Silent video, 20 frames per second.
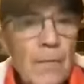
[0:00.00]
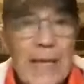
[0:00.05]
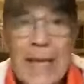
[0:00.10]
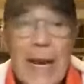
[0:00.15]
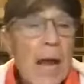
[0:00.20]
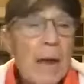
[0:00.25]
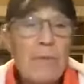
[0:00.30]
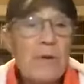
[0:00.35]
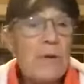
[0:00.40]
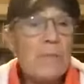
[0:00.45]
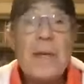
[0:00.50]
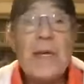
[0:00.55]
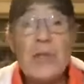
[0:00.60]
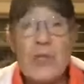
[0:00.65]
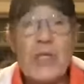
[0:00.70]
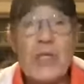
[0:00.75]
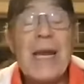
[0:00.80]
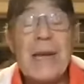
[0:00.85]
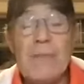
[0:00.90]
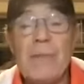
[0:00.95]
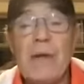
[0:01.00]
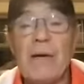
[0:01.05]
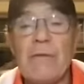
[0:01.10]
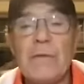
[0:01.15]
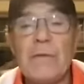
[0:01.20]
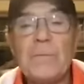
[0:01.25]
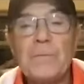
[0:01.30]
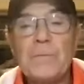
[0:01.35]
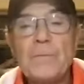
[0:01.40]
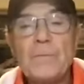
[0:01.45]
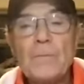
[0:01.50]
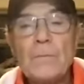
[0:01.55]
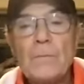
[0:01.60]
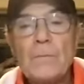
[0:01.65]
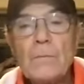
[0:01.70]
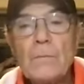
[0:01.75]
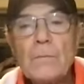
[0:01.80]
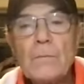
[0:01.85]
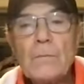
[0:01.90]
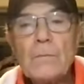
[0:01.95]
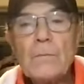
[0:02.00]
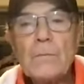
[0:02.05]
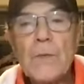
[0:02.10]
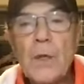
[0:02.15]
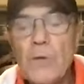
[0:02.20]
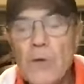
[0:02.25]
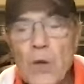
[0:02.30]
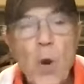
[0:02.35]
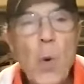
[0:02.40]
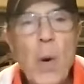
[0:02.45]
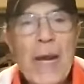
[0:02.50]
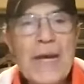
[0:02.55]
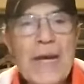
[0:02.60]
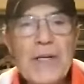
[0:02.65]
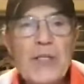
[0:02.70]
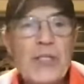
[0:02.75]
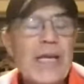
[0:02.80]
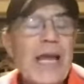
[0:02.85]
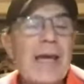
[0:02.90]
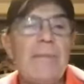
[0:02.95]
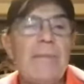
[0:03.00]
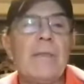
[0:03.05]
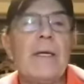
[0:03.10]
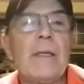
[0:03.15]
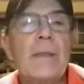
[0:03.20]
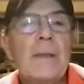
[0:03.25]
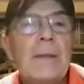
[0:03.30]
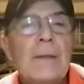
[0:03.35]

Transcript: that I would be ashamed of. No way ashamed.